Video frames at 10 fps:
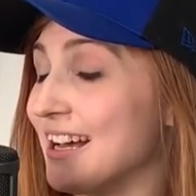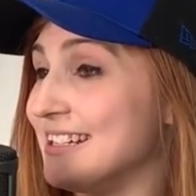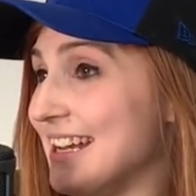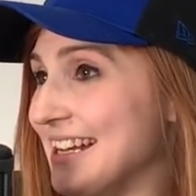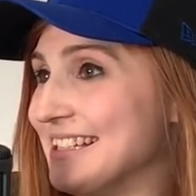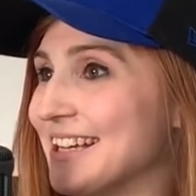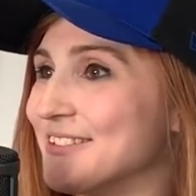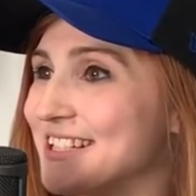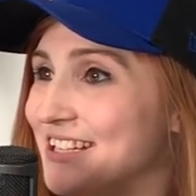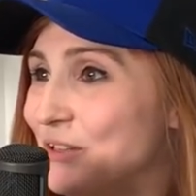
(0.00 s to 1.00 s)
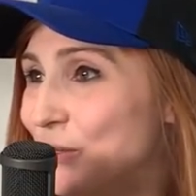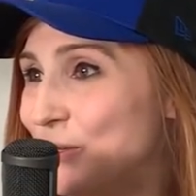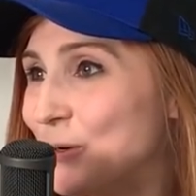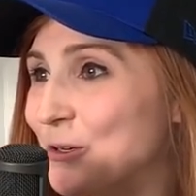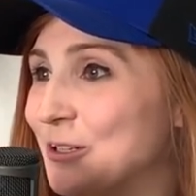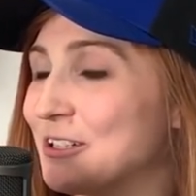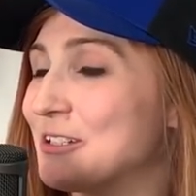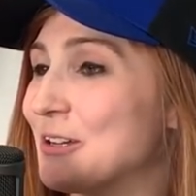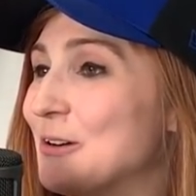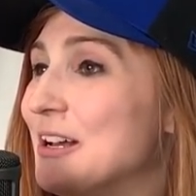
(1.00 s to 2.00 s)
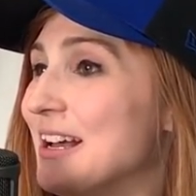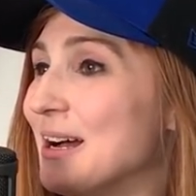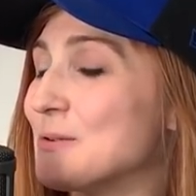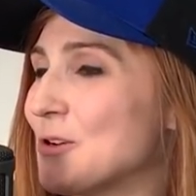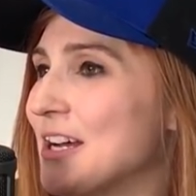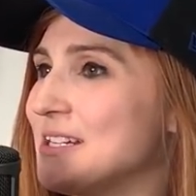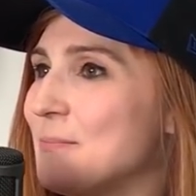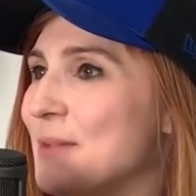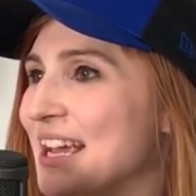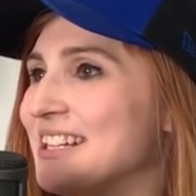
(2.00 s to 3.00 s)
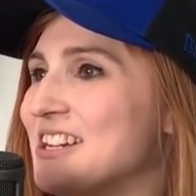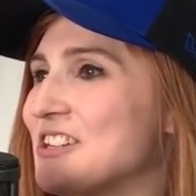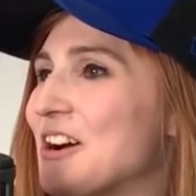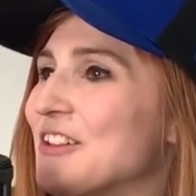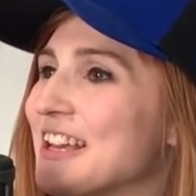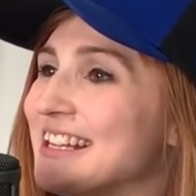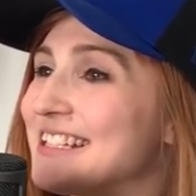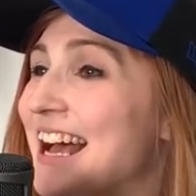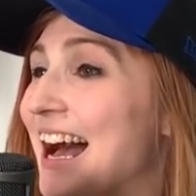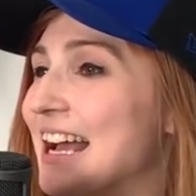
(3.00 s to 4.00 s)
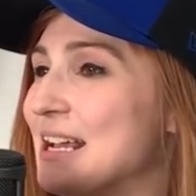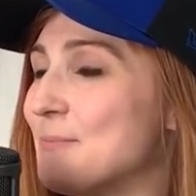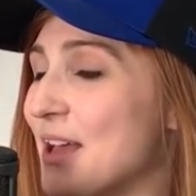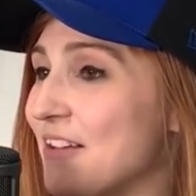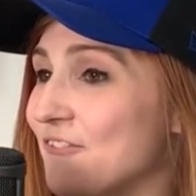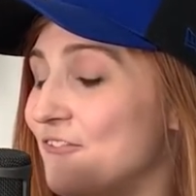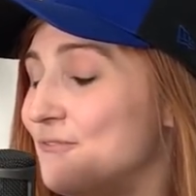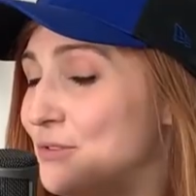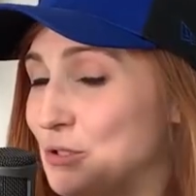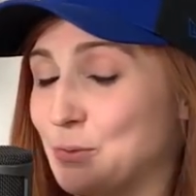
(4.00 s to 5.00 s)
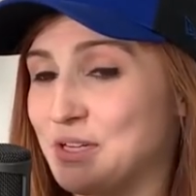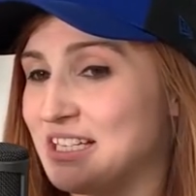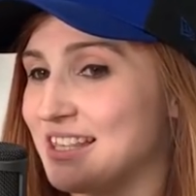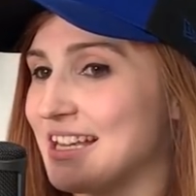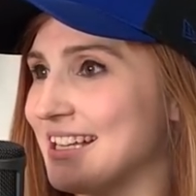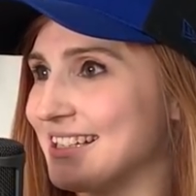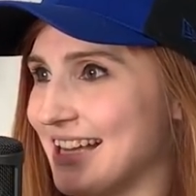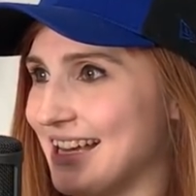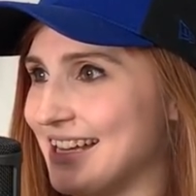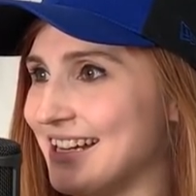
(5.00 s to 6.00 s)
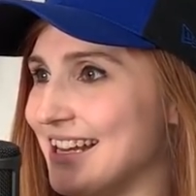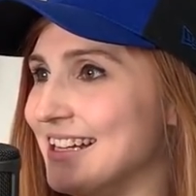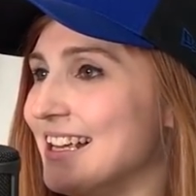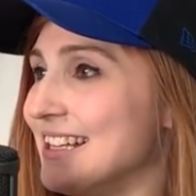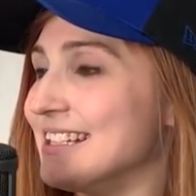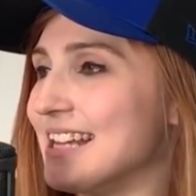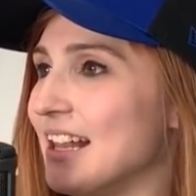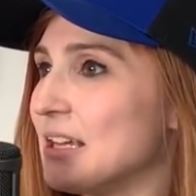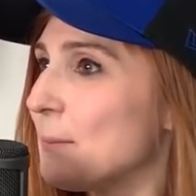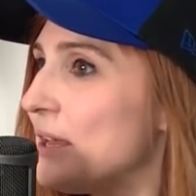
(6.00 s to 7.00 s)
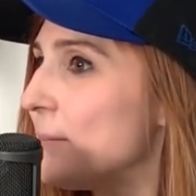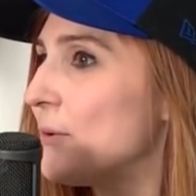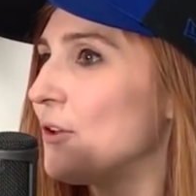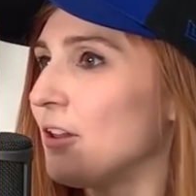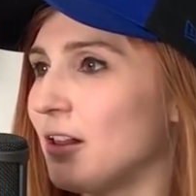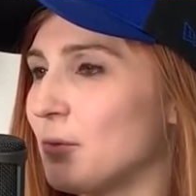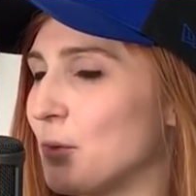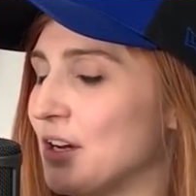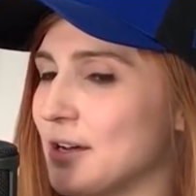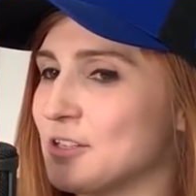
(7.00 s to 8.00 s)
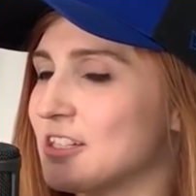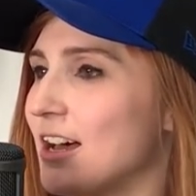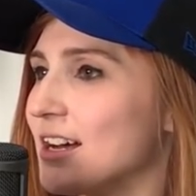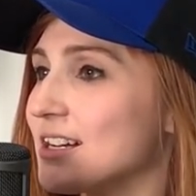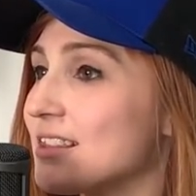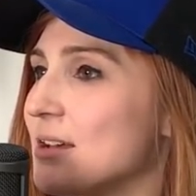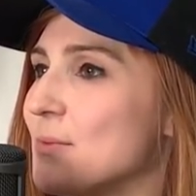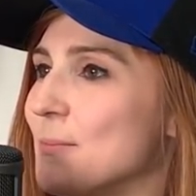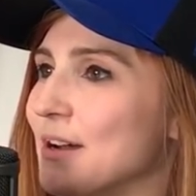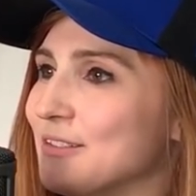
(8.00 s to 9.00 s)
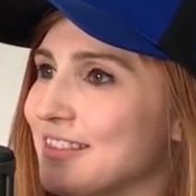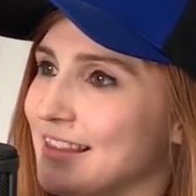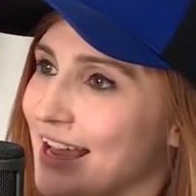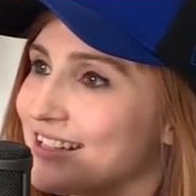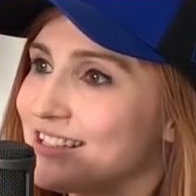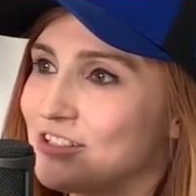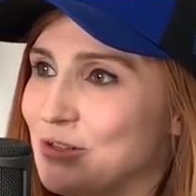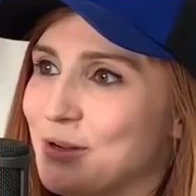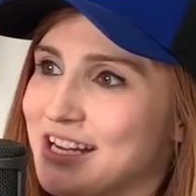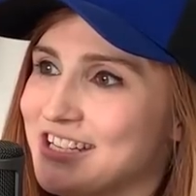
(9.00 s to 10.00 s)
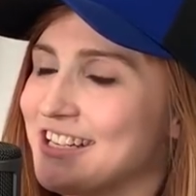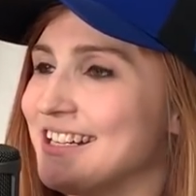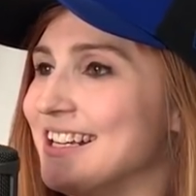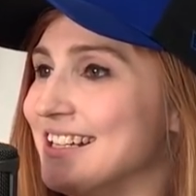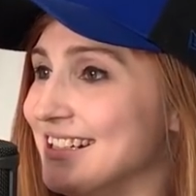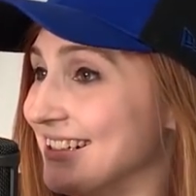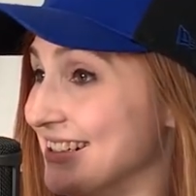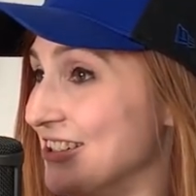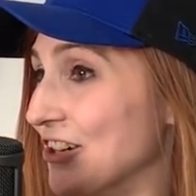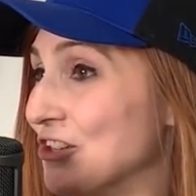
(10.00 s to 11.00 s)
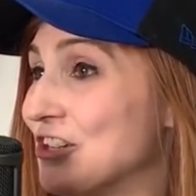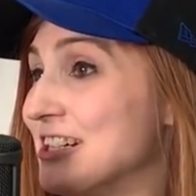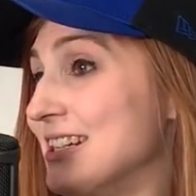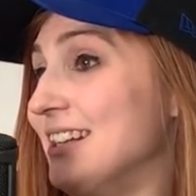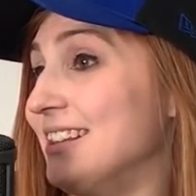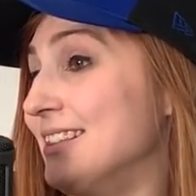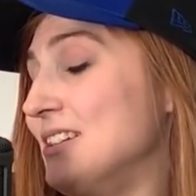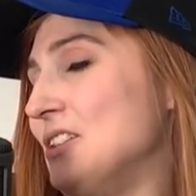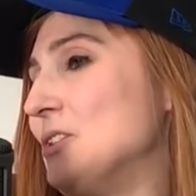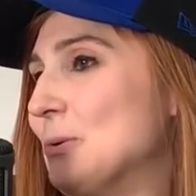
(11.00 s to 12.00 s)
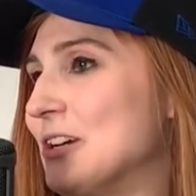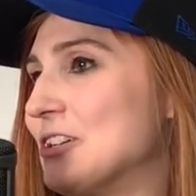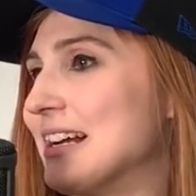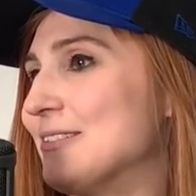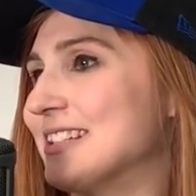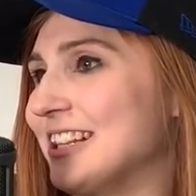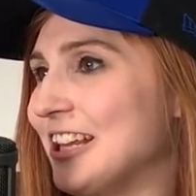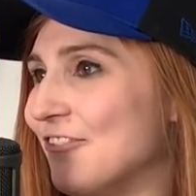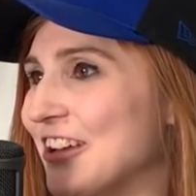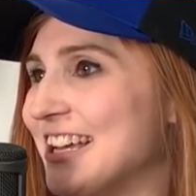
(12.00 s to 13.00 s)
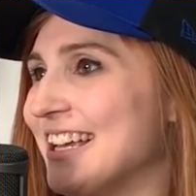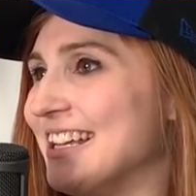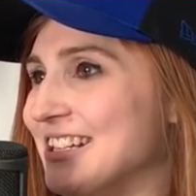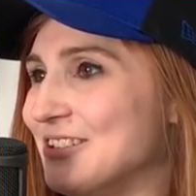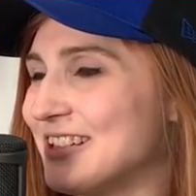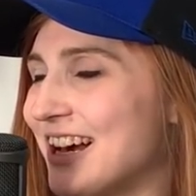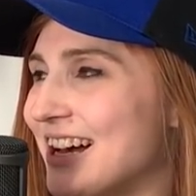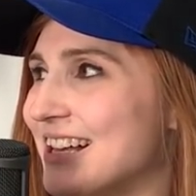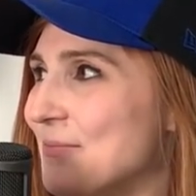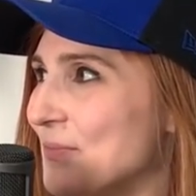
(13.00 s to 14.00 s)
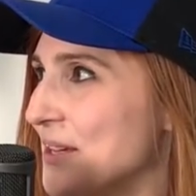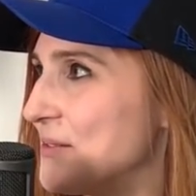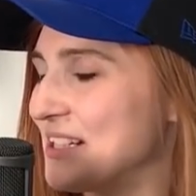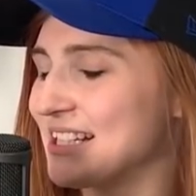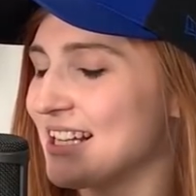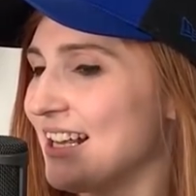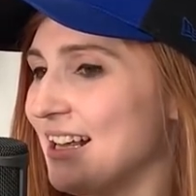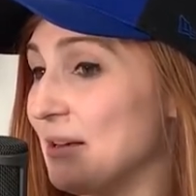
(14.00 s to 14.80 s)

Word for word: yep. on days I was in New York. Yep. So I'm trying to manage all that time and yep. squeeze things in, and telling people when I was talking to them about that situation in conjunction to the situation I was living in yeah. Utah was,